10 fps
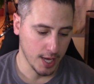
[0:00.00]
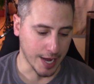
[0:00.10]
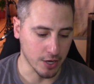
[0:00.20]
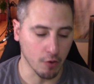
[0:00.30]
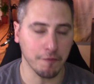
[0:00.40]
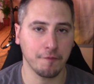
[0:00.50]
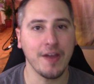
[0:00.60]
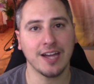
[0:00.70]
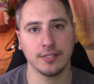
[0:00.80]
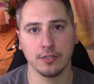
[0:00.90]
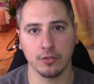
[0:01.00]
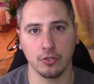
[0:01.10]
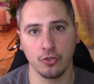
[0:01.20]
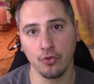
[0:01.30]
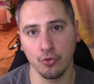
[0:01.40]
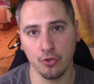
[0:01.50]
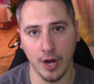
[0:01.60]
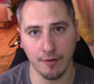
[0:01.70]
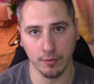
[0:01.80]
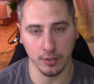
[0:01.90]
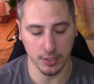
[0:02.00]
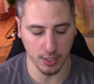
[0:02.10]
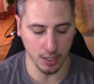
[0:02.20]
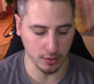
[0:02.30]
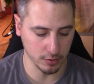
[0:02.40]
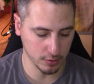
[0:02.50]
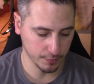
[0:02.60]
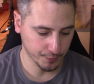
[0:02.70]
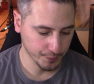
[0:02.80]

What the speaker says: and go faster to driverless cars.